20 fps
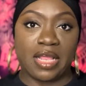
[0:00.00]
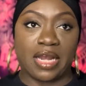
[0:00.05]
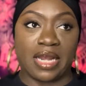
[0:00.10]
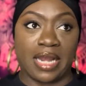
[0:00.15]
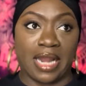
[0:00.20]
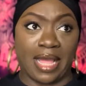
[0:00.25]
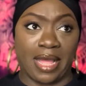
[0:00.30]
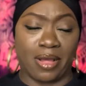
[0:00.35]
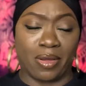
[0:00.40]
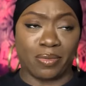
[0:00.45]

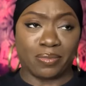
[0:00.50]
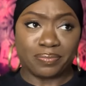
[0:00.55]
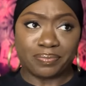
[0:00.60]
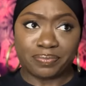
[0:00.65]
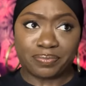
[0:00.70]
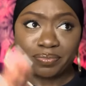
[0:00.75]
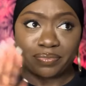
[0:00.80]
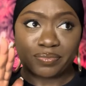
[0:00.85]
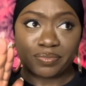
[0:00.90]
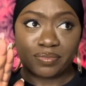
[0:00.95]
Now,
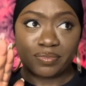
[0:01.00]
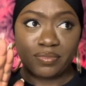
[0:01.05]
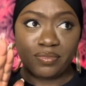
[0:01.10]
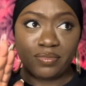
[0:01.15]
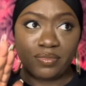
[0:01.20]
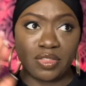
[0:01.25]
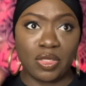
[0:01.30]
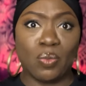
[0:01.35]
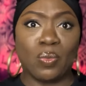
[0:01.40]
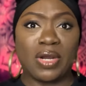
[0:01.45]

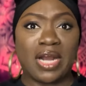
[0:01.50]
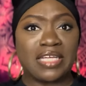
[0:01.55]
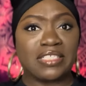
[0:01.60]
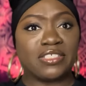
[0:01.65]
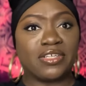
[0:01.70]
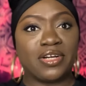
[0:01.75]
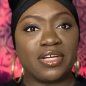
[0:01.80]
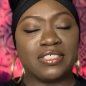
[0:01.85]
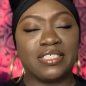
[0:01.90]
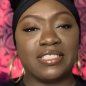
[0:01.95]
when I
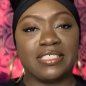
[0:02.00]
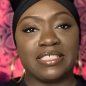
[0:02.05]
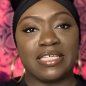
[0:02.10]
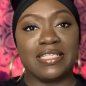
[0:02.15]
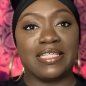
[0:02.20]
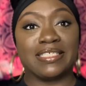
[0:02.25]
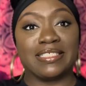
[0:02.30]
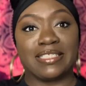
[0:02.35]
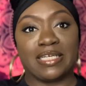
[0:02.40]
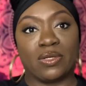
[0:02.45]
started to see
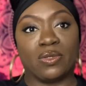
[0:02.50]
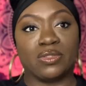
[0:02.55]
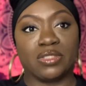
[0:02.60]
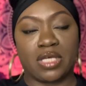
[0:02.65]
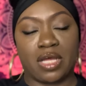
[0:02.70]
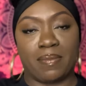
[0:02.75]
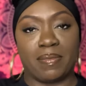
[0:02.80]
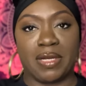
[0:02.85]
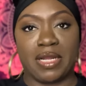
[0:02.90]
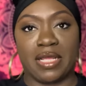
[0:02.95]
the sales
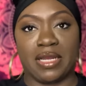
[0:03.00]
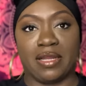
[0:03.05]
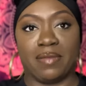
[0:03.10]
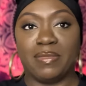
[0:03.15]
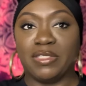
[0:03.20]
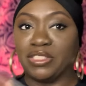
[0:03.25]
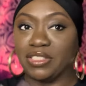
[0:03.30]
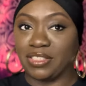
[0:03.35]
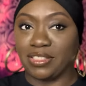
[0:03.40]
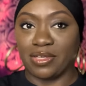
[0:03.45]
coming in, let
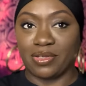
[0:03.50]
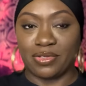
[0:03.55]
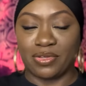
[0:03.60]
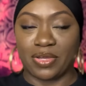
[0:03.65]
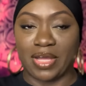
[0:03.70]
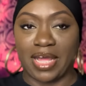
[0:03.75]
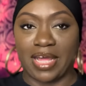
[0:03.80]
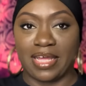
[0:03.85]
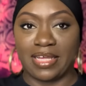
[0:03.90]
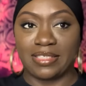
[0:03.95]
me just tell you
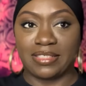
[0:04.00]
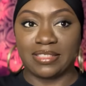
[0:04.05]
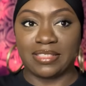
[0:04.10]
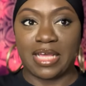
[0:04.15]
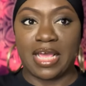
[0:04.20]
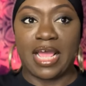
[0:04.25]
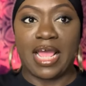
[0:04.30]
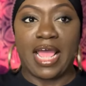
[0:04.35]
guys,